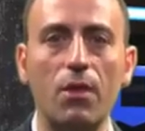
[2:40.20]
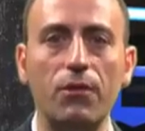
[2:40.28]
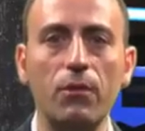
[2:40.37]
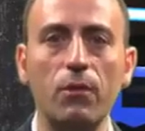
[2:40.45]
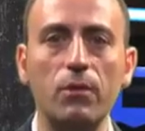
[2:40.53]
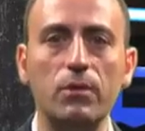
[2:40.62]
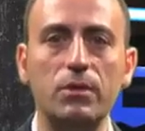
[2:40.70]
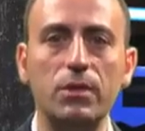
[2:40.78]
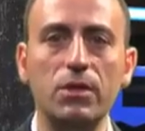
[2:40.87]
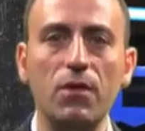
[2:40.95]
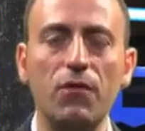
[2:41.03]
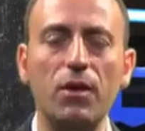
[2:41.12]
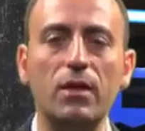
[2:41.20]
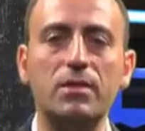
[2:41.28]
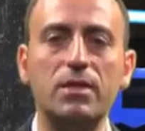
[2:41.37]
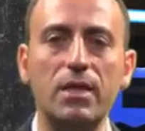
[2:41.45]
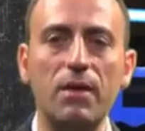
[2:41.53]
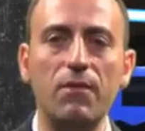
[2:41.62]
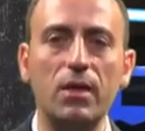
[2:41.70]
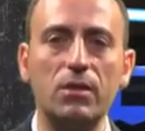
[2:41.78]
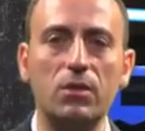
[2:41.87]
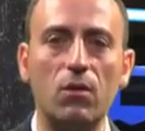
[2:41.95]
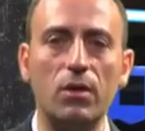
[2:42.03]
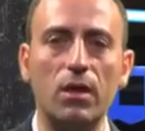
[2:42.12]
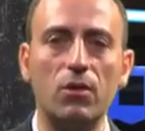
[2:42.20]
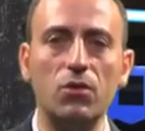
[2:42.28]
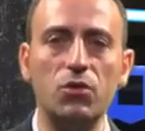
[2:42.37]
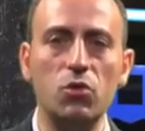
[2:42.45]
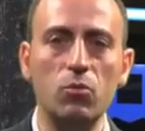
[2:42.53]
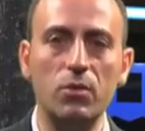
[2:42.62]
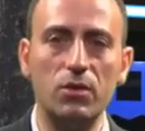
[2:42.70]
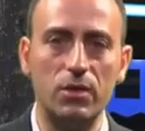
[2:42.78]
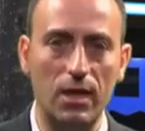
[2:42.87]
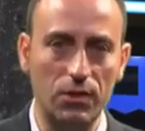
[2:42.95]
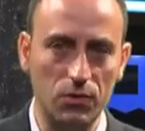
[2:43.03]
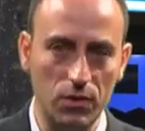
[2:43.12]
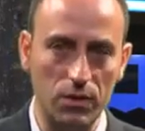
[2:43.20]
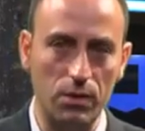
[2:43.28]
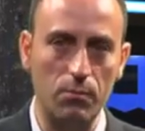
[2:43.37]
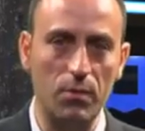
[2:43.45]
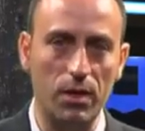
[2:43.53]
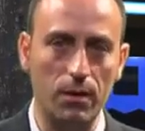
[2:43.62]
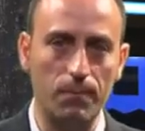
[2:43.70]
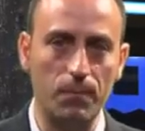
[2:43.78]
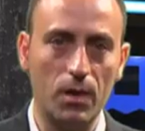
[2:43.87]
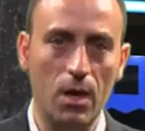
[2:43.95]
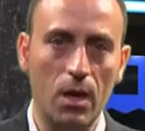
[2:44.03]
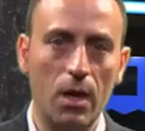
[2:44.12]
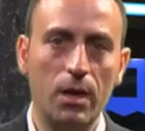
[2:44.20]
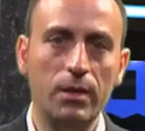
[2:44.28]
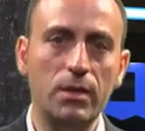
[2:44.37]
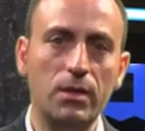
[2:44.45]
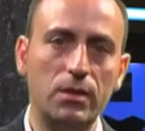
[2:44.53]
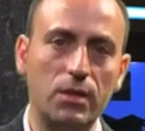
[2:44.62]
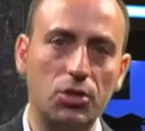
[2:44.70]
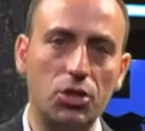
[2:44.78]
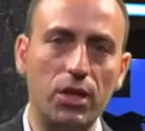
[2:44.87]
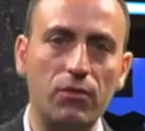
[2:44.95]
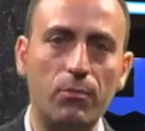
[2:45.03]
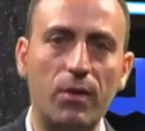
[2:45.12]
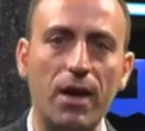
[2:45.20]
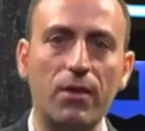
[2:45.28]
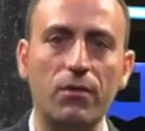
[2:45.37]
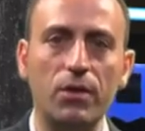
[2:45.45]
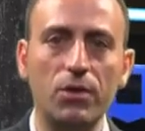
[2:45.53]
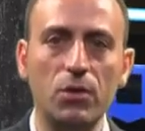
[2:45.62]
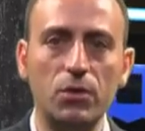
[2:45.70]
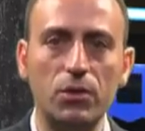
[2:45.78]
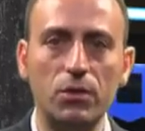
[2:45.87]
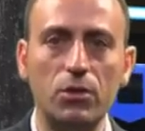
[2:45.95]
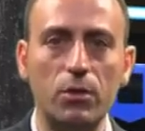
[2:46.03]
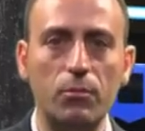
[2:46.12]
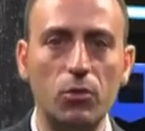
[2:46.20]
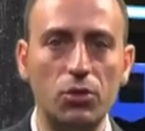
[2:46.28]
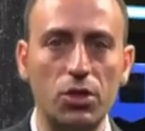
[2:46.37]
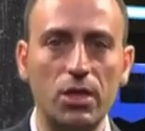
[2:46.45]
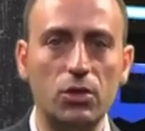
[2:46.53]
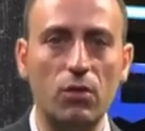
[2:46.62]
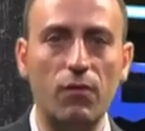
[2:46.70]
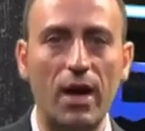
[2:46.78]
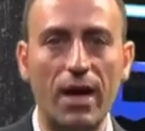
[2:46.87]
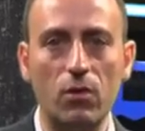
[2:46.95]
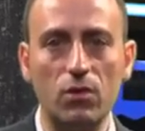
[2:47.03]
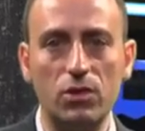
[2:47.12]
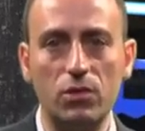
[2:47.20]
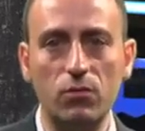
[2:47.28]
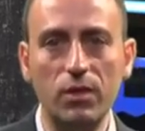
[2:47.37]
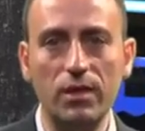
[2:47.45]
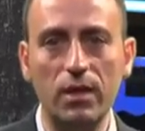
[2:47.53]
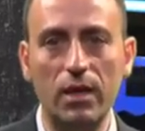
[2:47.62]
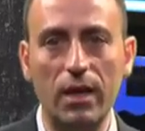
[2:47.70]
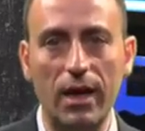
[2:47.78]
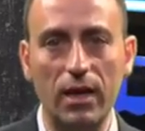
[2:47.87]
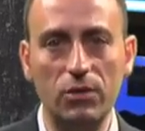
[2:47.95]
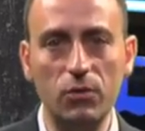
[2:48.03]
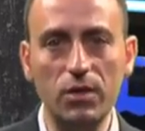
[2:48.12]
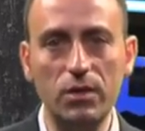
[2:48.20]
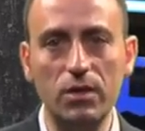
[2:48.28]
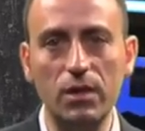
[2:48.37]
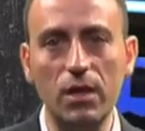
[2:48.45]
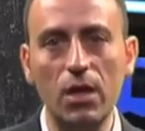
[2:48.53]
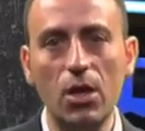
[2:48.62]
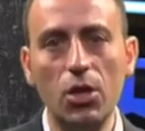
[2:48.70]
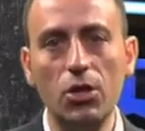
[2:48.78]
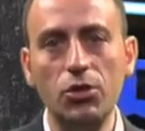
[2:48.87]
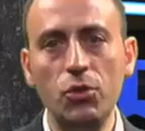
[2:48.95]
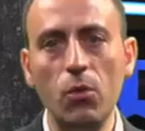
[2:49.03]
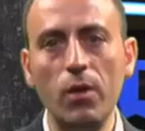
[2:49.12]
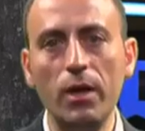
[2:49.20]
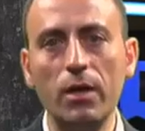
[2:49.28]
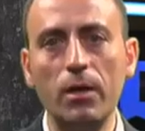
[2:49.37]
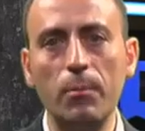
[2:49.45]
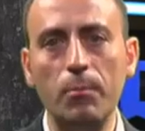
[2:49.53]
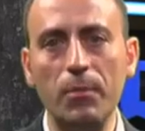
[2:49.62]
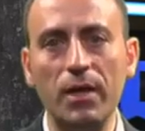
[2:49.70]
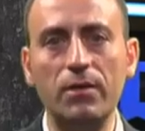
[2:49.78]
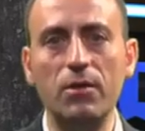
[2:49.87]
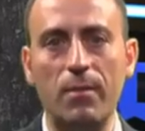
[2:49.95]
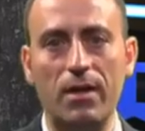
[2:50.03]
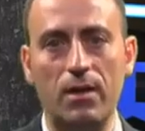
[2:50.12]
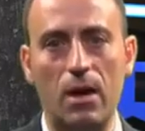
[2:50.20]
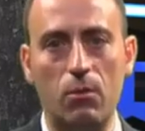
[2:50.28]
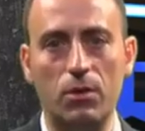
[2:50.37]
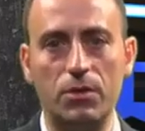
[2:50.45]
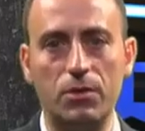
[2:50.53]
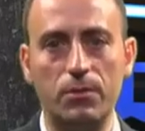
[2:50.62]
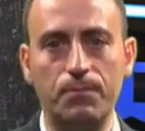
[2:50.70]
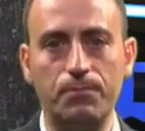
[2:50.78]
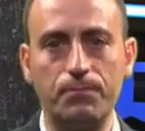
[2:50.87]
through significant savings on a consumer's electricity bill. This is achieved by reducing the purchase of high-cost retail electricity during peak demand hours.